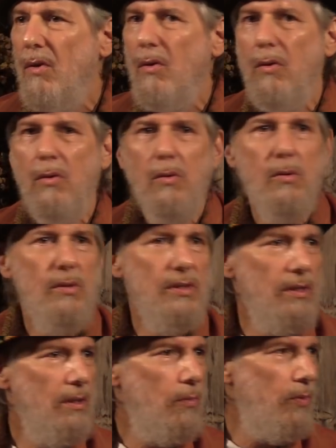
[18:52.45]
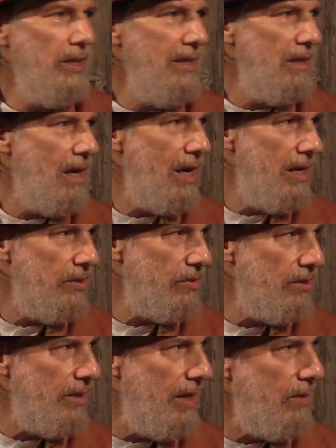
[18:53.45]
who
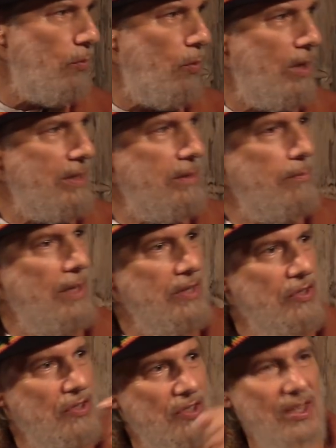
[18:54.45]
realized that one must